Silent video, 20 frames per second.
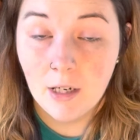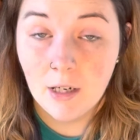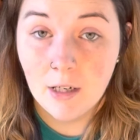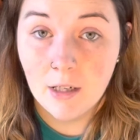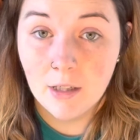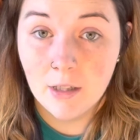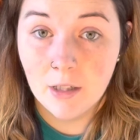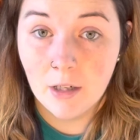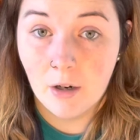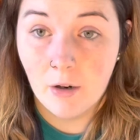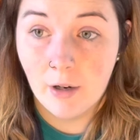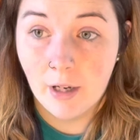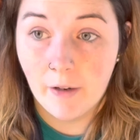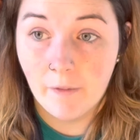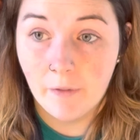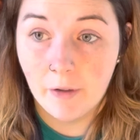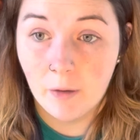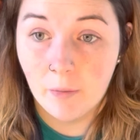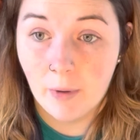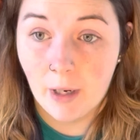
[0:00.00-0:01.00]
So if
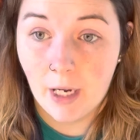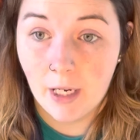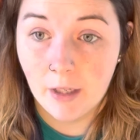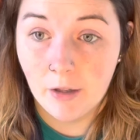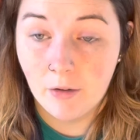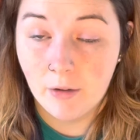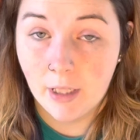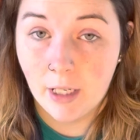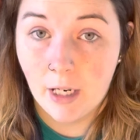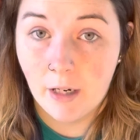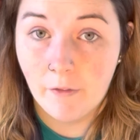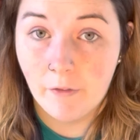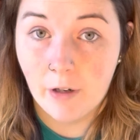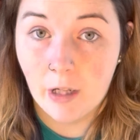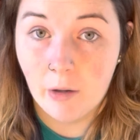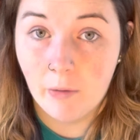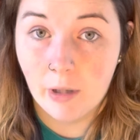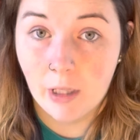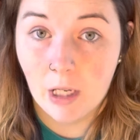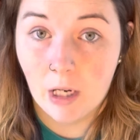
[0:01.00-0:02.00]
you want, you can
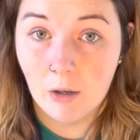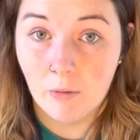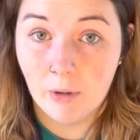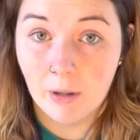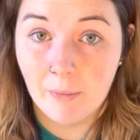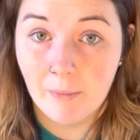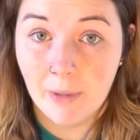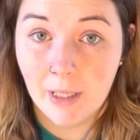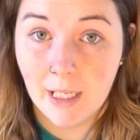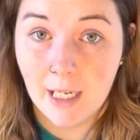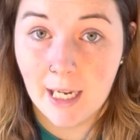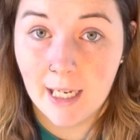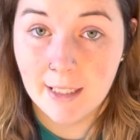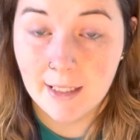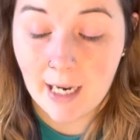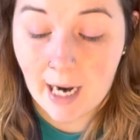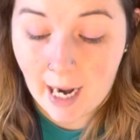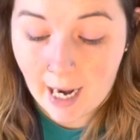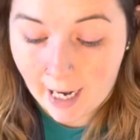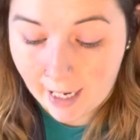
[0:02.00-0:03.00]
follow along with me as
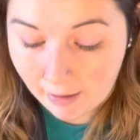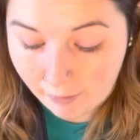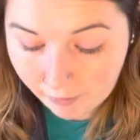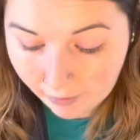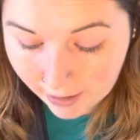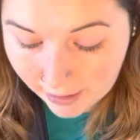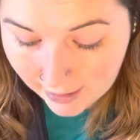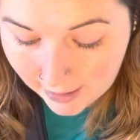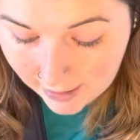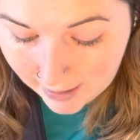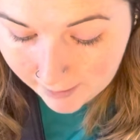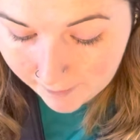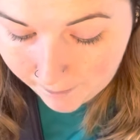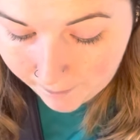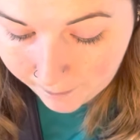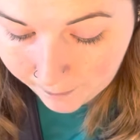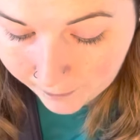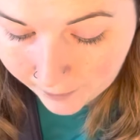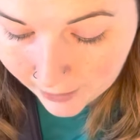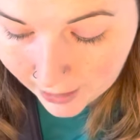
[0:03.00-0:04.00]
I read it,
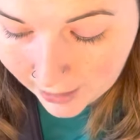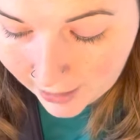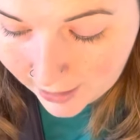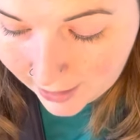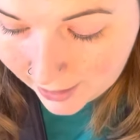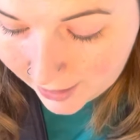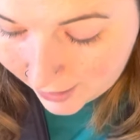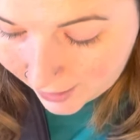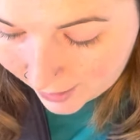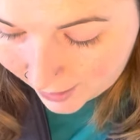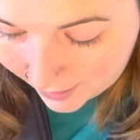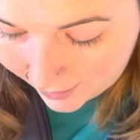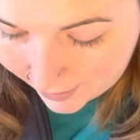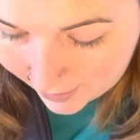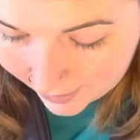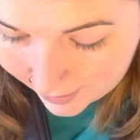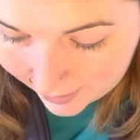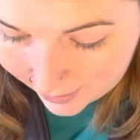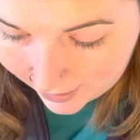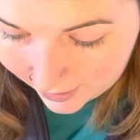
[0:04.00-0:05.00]
and
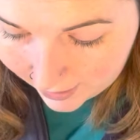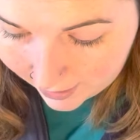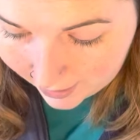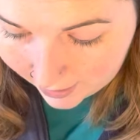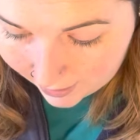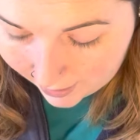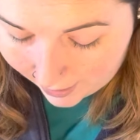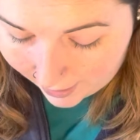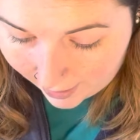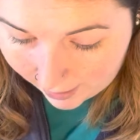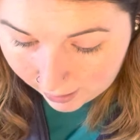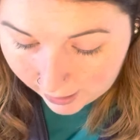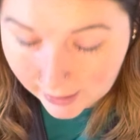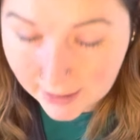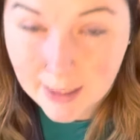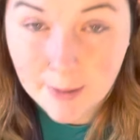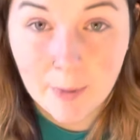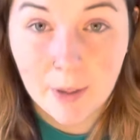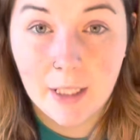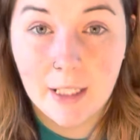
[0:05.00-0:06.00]
then I'll
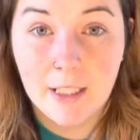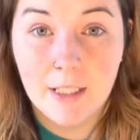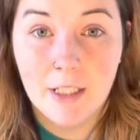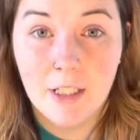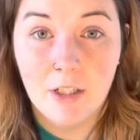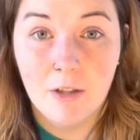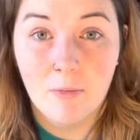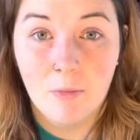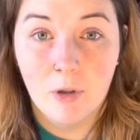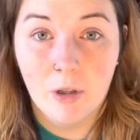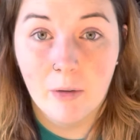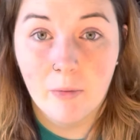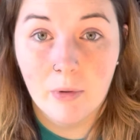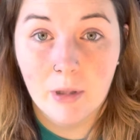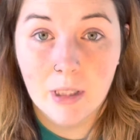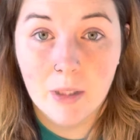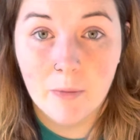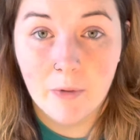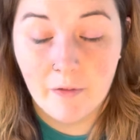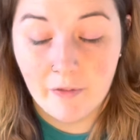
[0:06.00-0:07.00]
explain it to you more
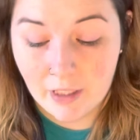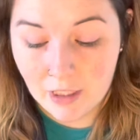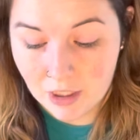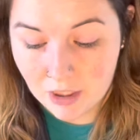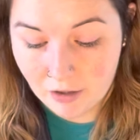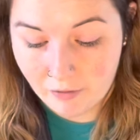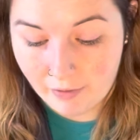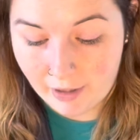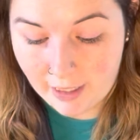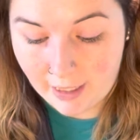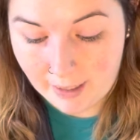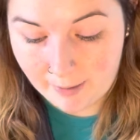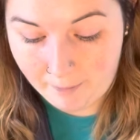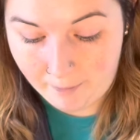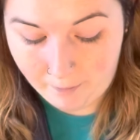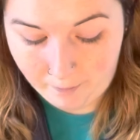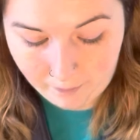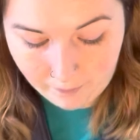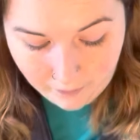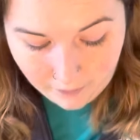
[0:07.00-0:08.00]
once we finish the reading.
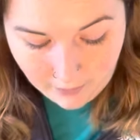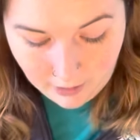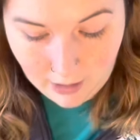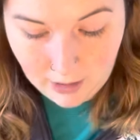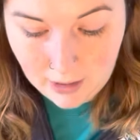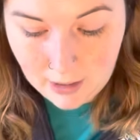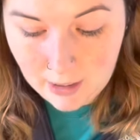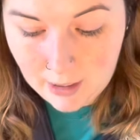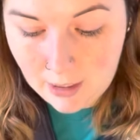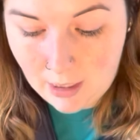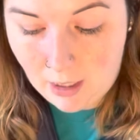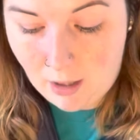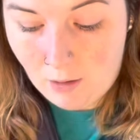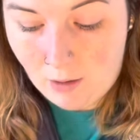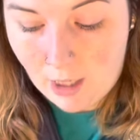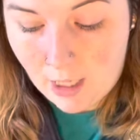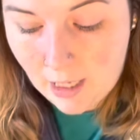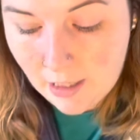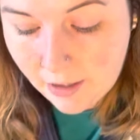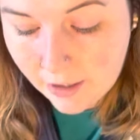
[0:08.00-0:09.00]
So,
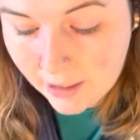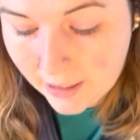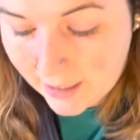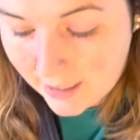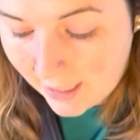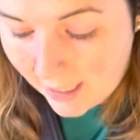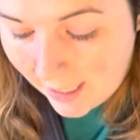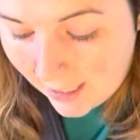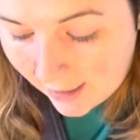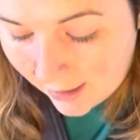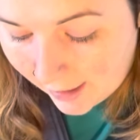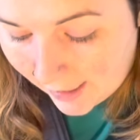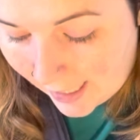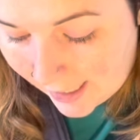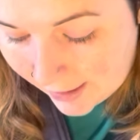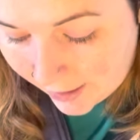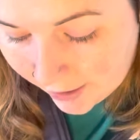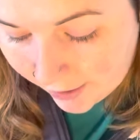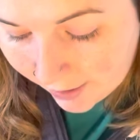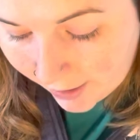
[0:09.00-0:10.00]
understand
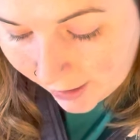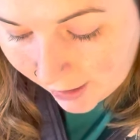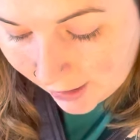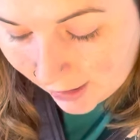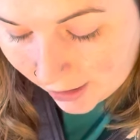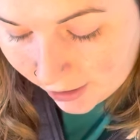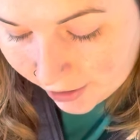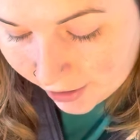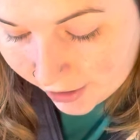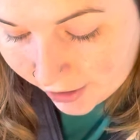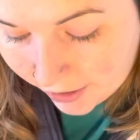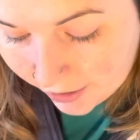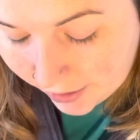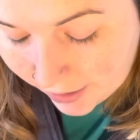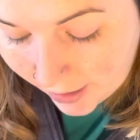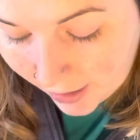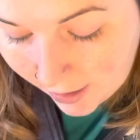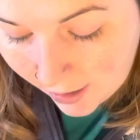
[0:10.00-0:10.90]
latitude and longitude.